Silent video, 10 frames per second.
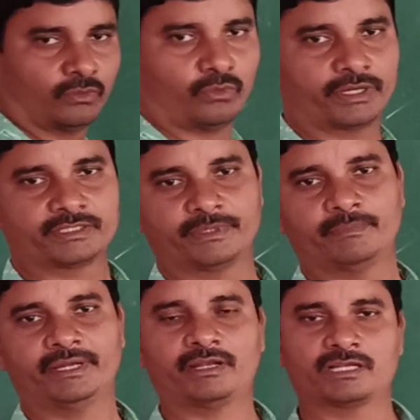What is meant
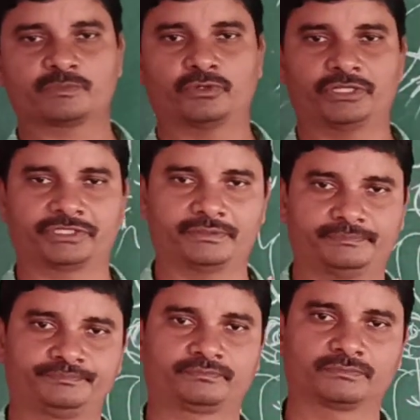by transportation?
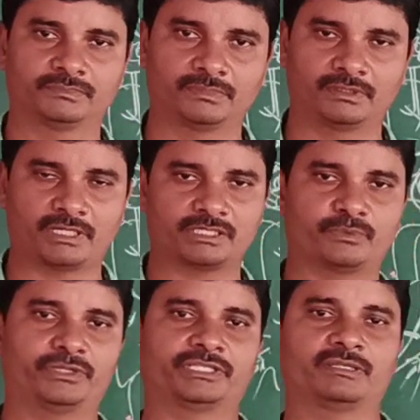
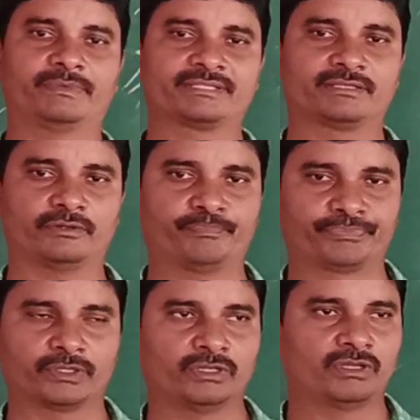Transportation means
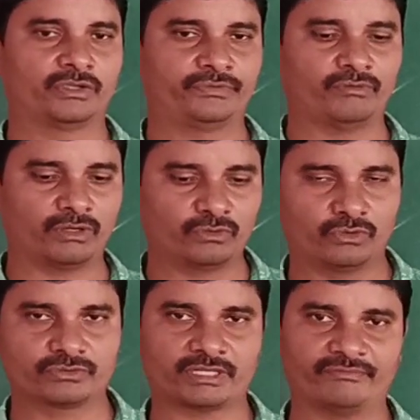if you want to go
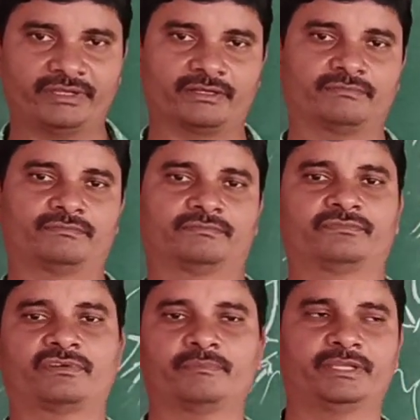to somewhere
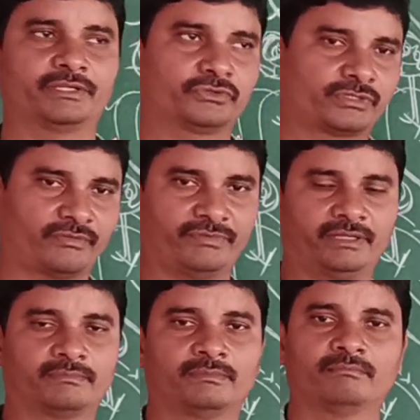from here to
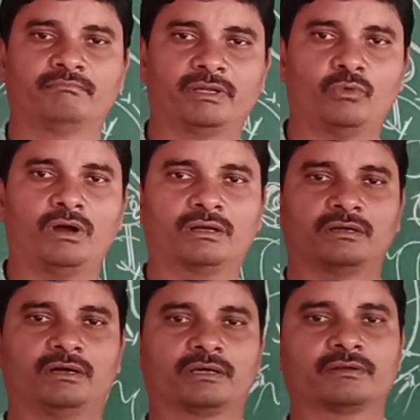somewhere by walk
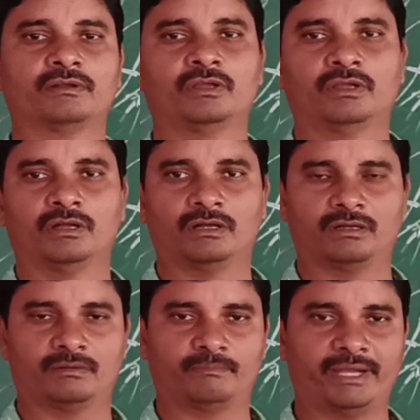or
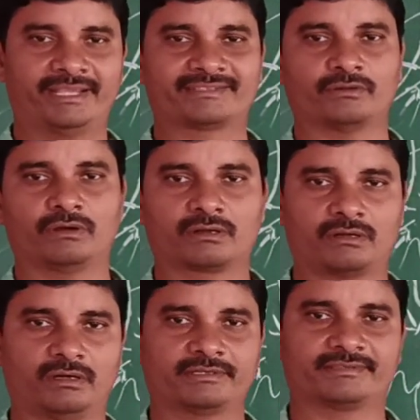bikes or
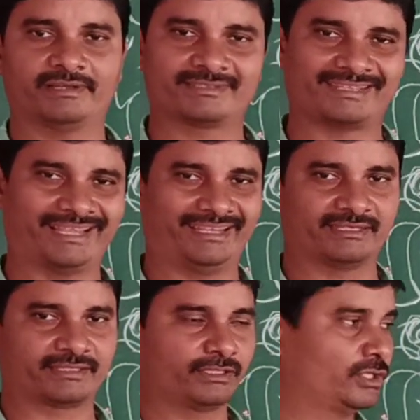cars or
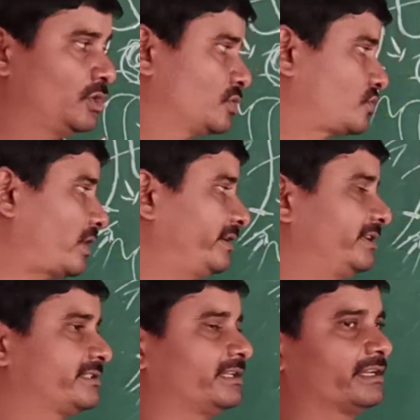cycles. So like
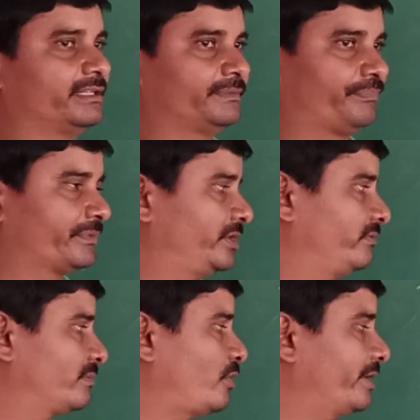that children, in
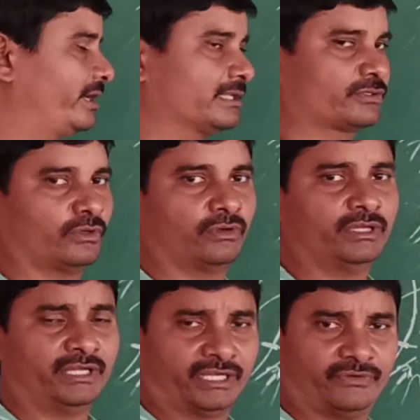our body also
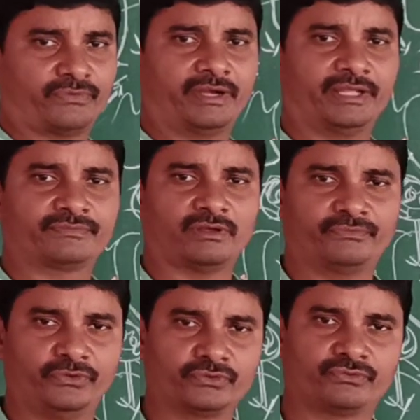different types
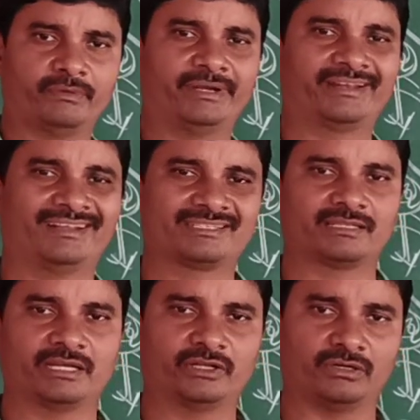of useful materials
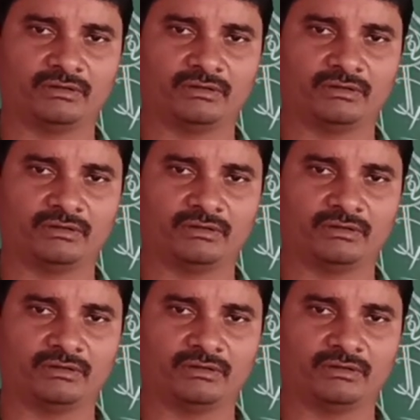and